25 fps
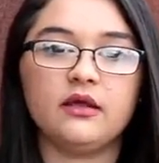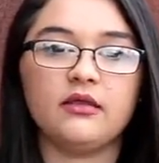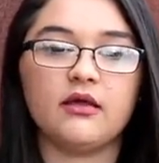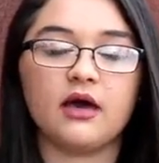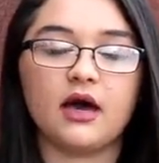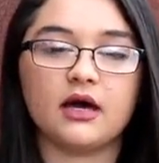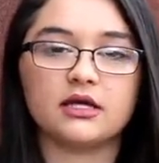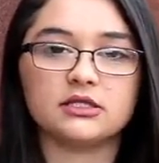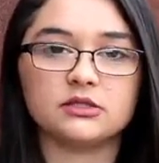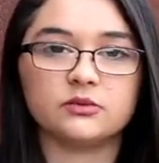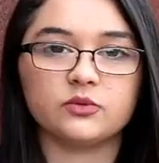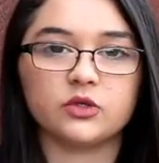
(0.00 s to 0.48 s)
that
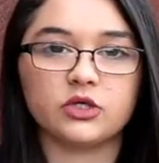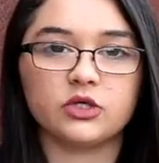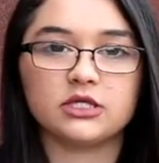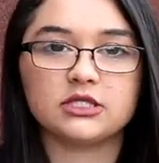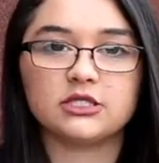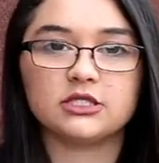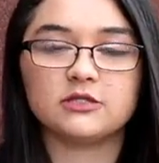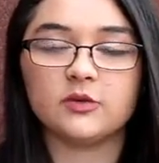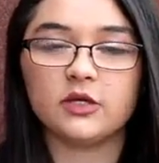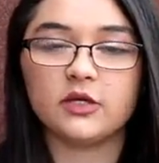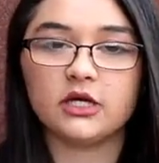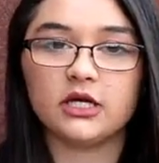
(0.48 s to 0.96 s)
has more
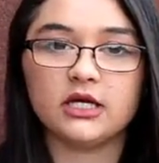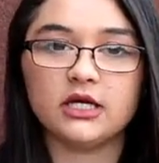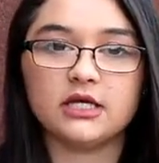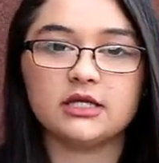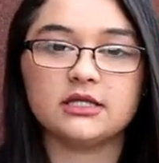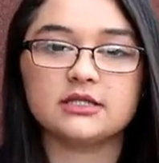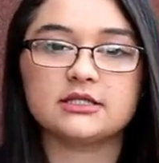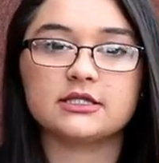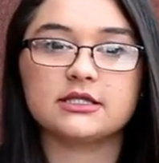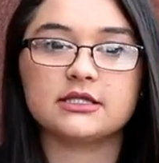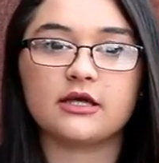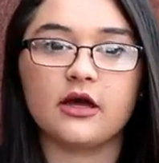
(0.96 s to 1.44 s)

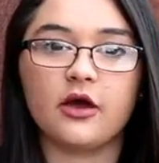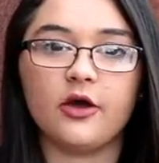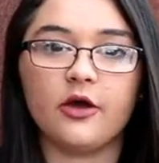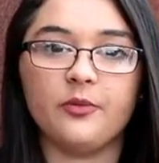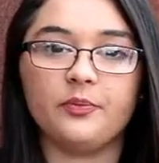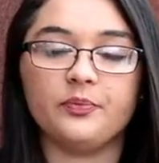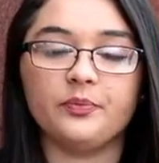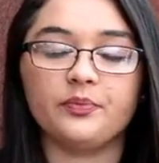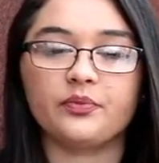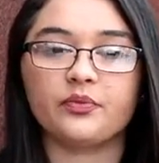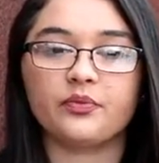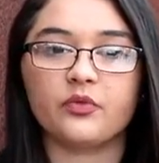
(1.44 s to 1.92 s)
experience
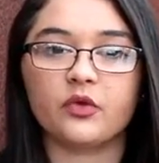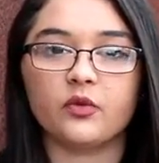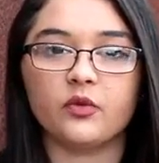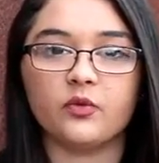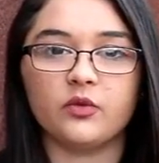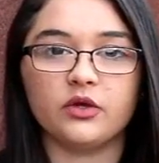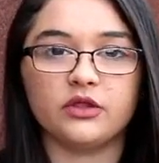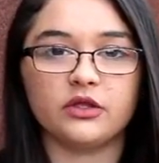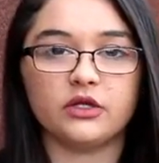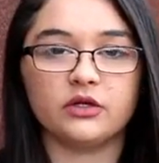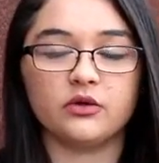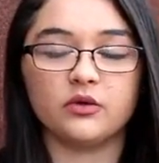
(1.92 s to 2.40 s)

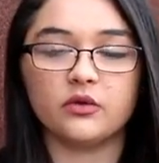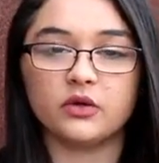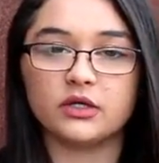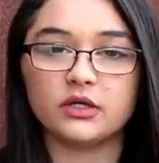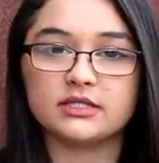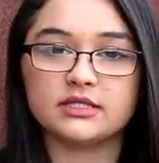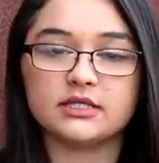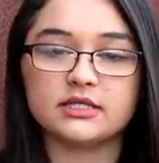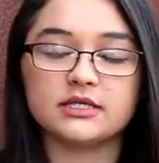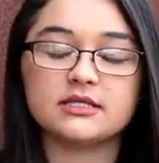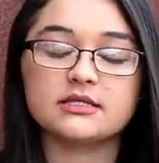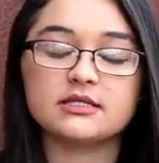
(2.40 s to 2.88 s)
within
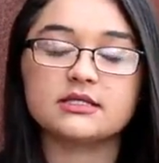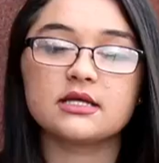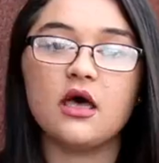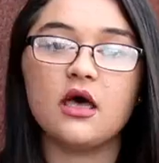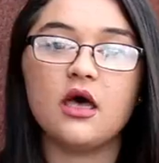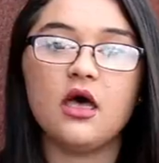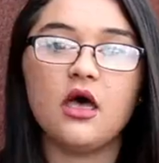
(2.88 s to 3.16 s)
horses.